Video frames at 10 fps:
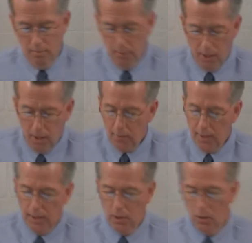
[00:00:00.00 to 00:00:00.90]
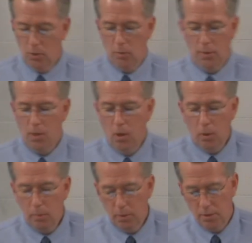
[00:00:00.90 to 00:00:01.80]
Beyond the alert with
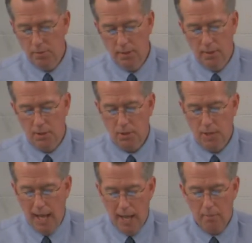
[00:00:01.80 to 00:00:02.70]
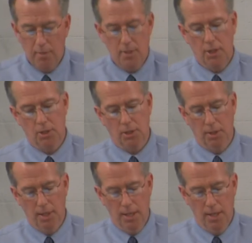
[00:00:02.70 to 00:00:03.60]
all perseverance and petition
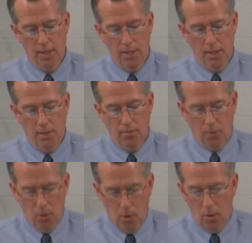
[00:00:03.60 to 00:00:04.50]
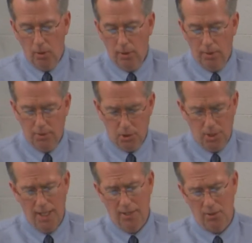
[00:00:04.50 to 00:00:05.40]
for all the
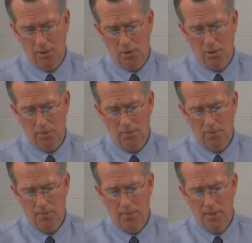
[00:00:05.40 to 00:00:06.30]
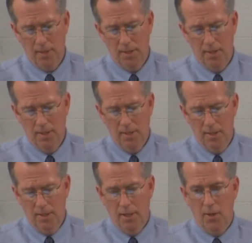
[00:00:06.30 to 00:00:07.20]
saints.
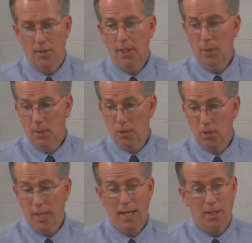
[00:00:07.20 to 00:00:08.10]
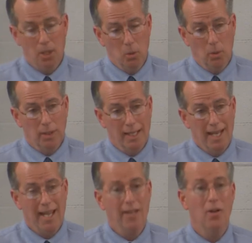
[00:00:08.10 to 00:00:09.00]
Now, I think you understand that you really
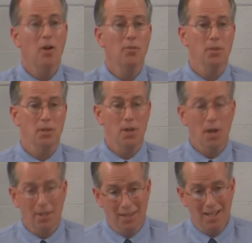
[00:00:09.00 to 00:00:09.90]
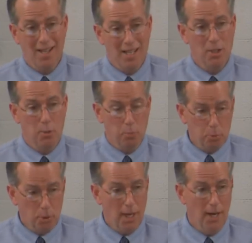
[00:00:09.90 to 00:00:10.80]
can't offer to God the kind of
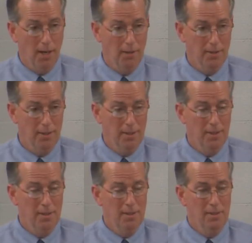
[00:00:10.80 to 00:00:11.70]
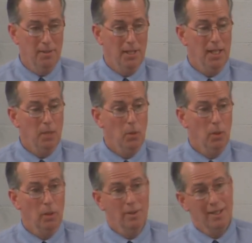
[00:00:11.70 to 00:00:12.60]
prayer that He
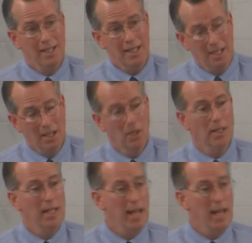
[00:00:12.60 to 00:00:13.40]
will hear and